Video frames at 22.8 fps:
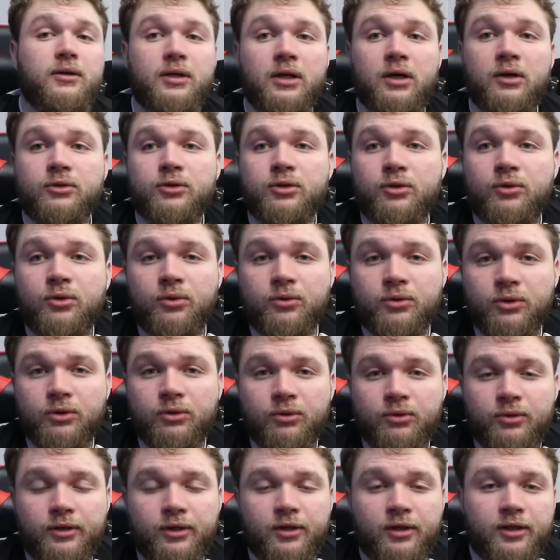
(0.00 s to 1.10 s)
how to call the
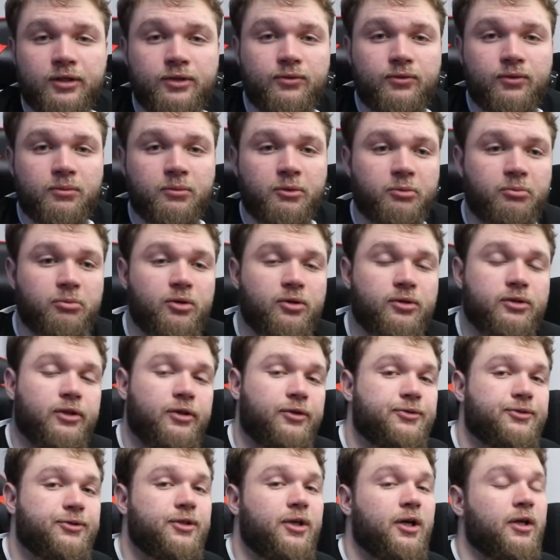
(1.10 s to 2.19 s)
coordinates from the box, I
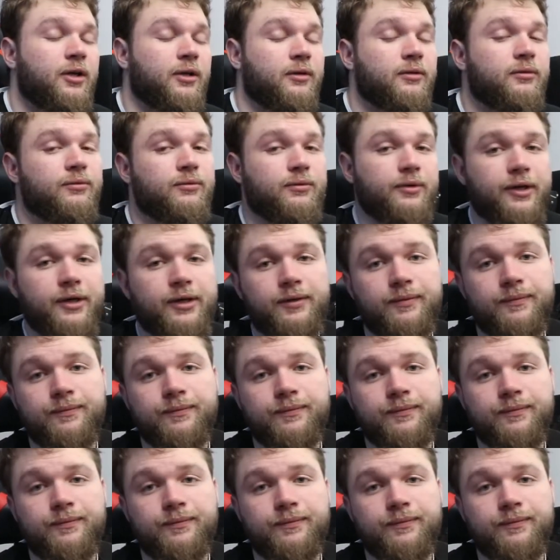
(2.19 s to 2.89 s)
was done, right?